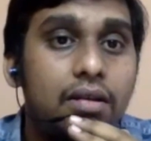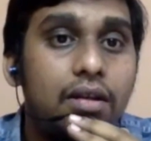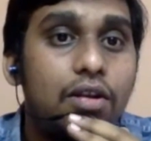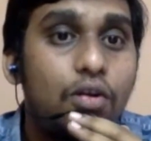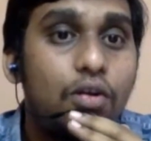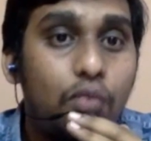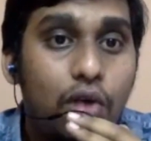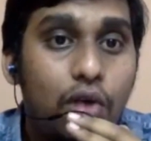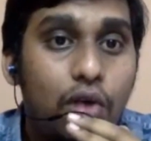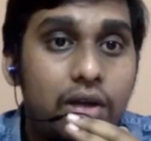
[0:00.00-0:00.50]

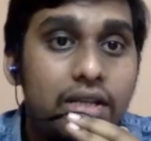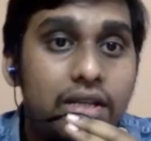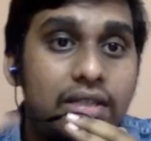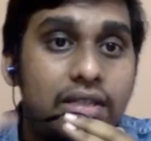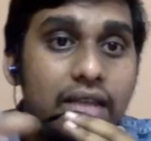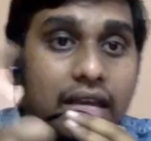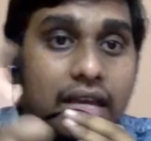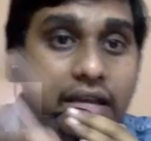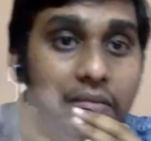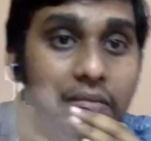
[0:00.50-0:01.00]
Now, what is
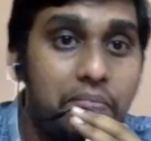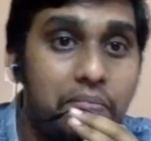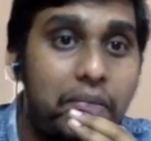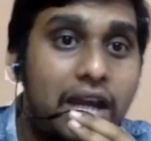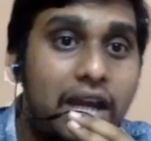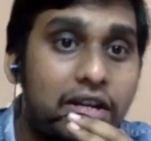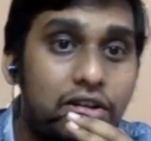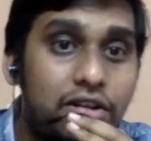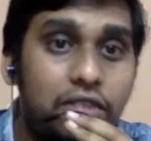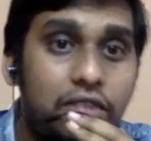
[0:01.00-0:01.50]
the
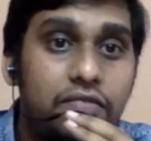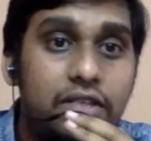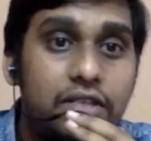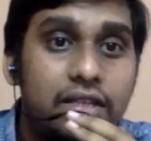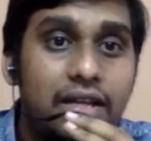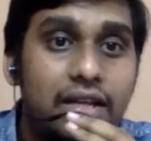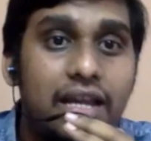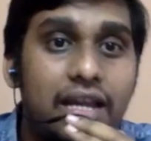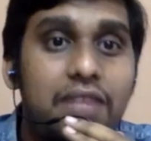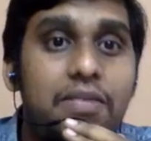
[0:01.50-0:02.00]
impact of this
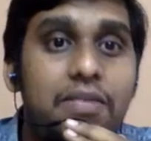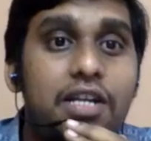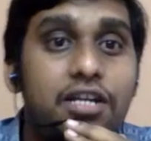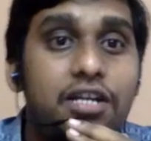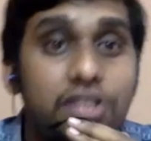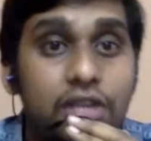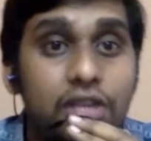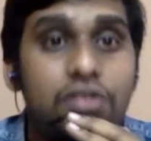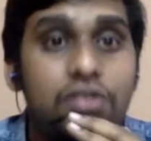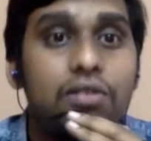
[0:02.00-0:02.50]
climate
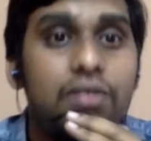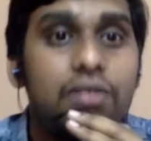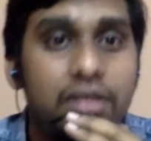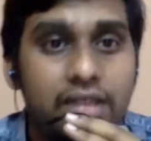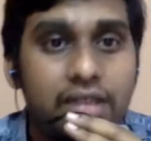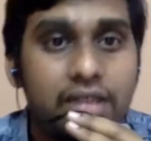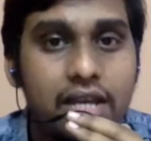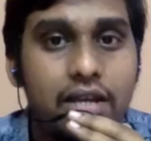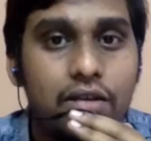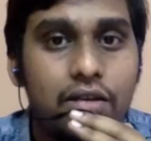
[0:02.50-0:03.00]
change on the
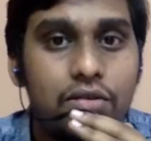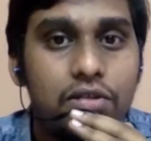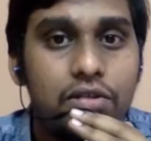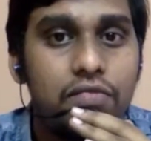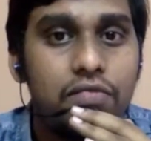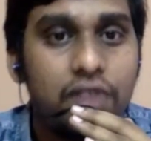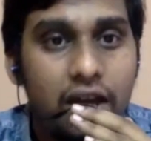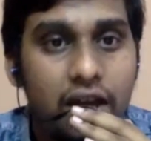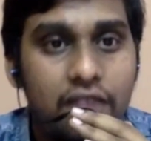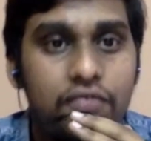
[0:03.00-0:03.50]
cyclones?
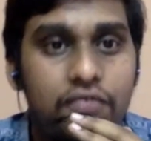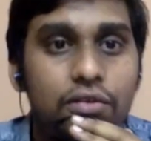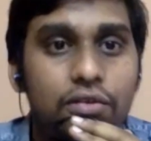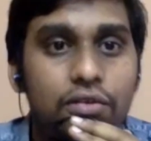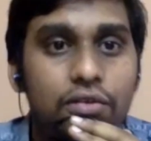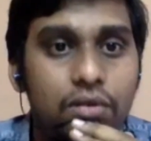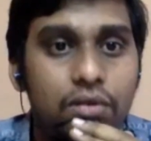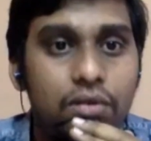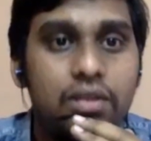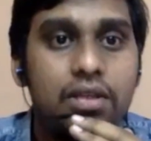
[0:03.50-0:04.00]
We have to
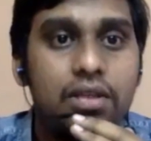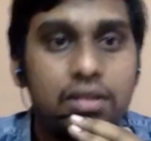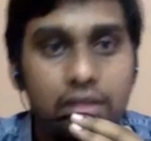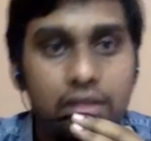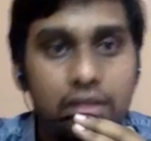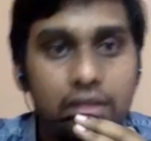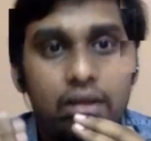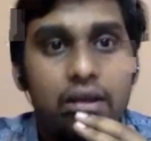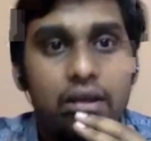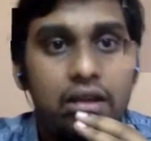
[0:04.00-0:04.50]
know this
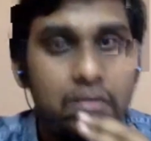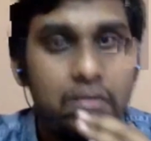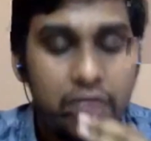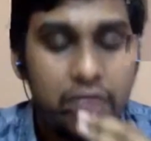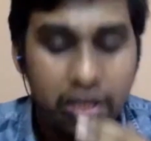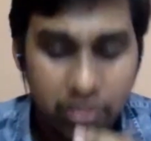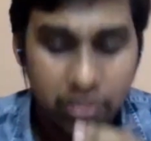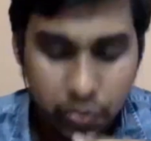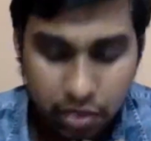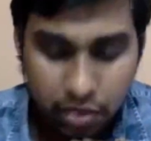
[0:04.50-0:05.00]
in
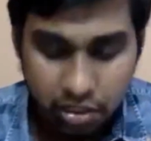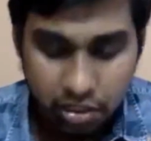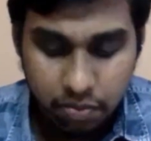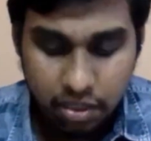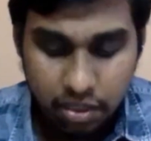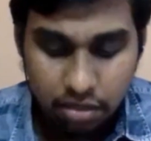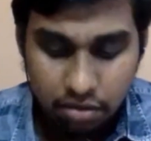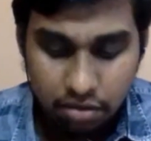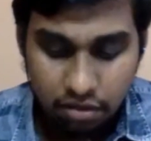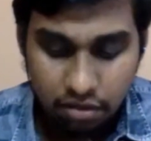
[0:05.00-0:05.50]
mains
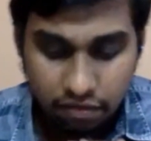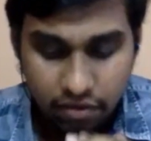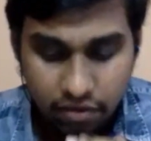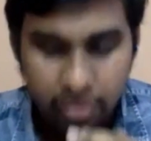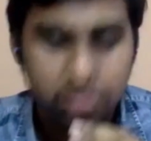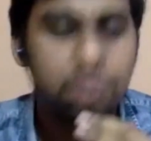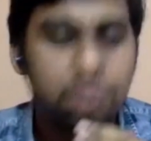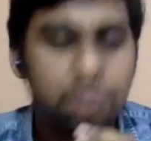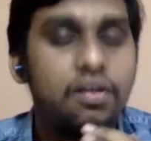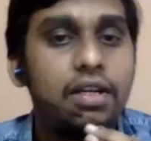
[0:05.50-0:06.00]
perspective. The
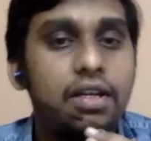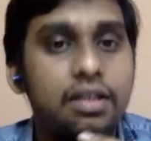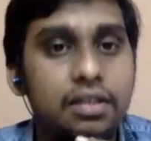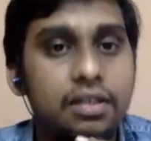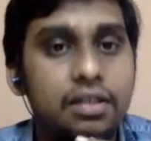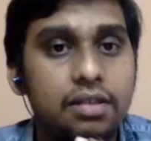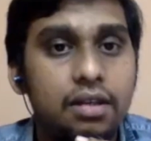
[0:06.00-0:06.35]
first one is